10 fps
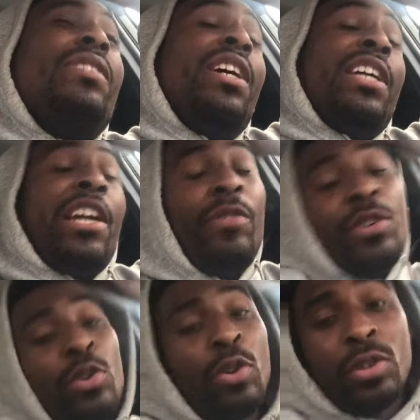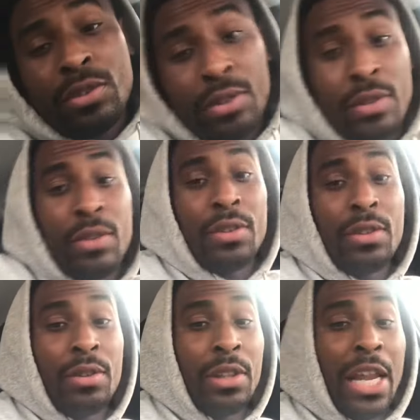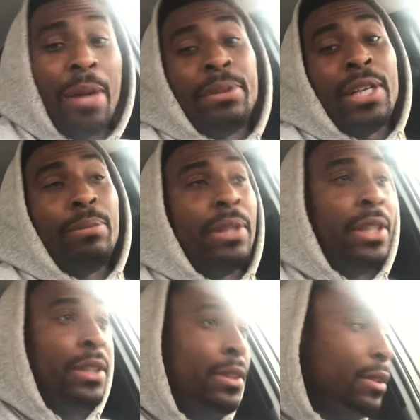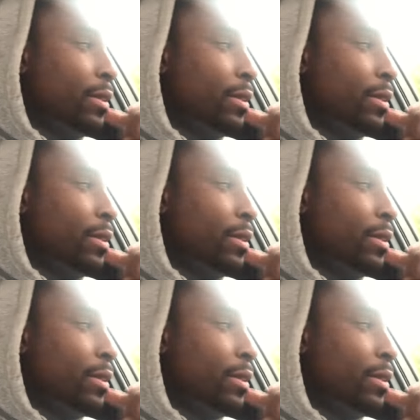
I can't record. Laptop done.